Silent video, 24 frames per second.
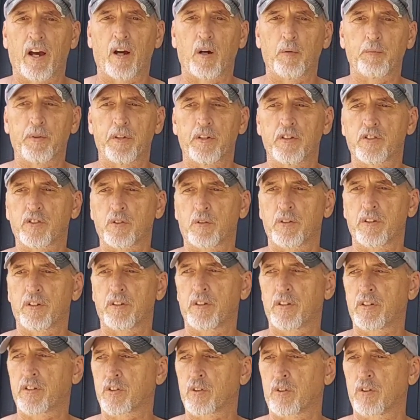I hope you enjoyed
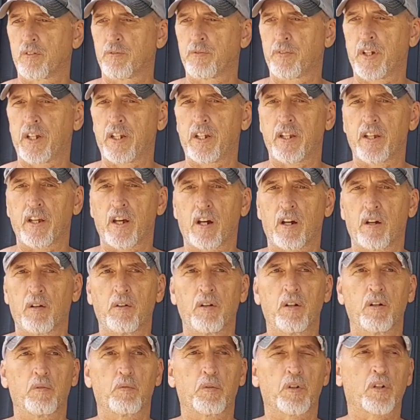this short
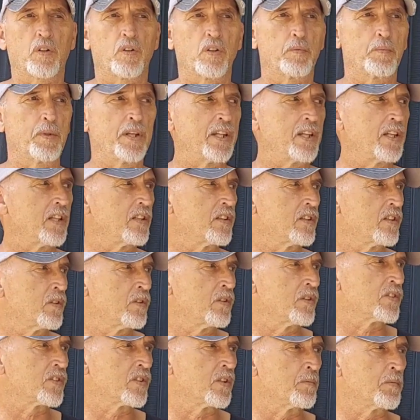video. We're going to be
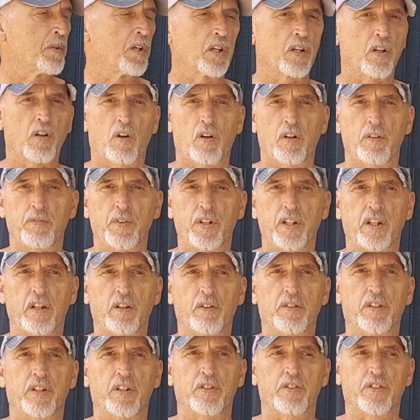doing some garden
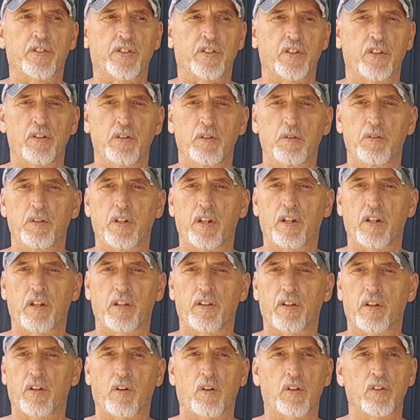videos here soon.
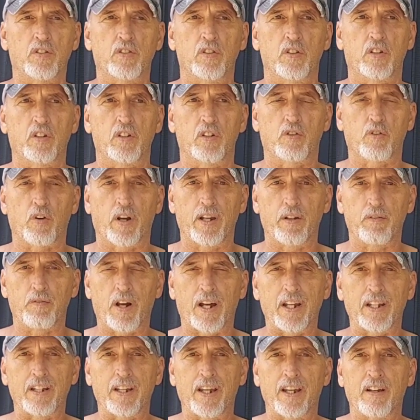The garden's looking great
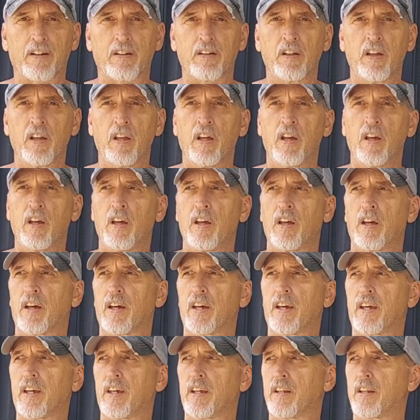right now,
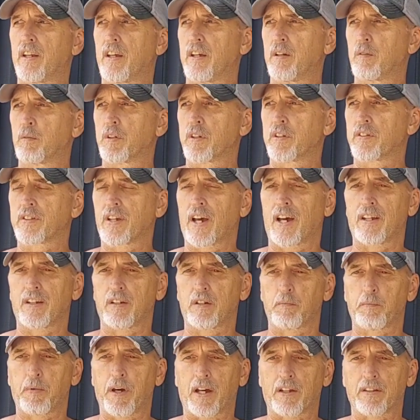and we're
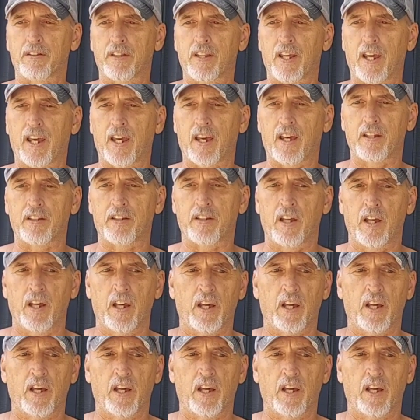excited about that.